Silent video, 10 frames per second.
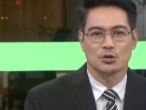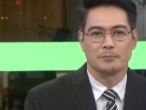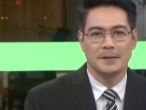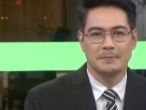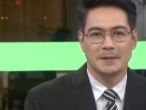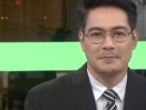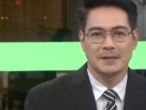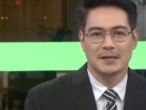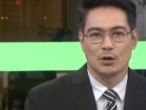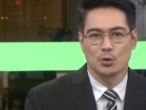or
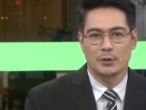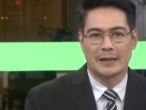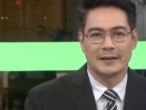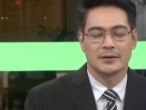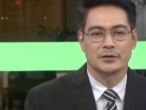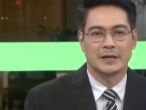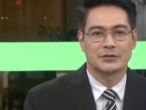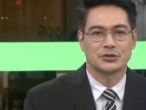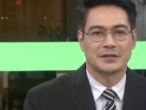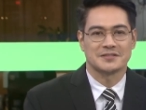PPP Code, and
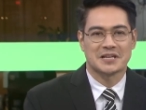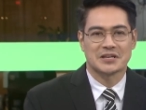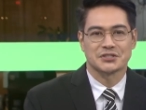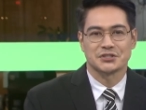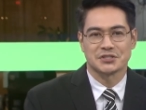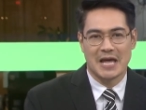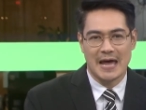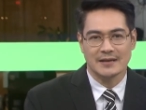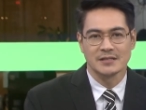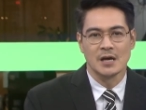Internet Transactions
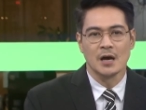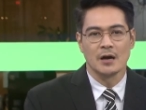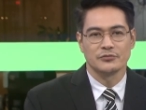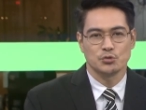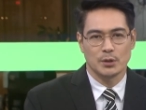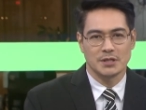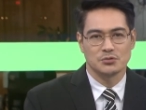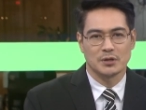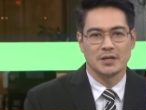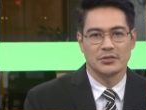Act of
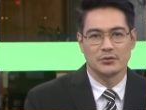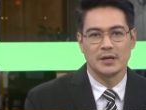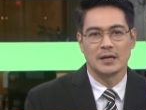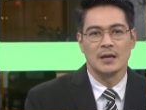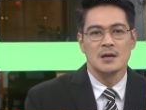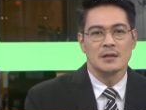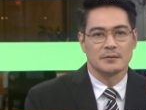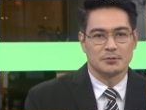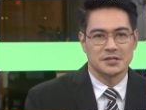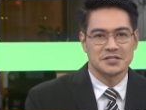2023.
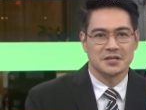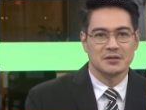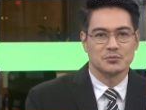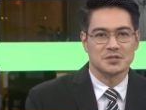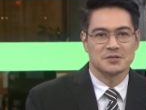The president was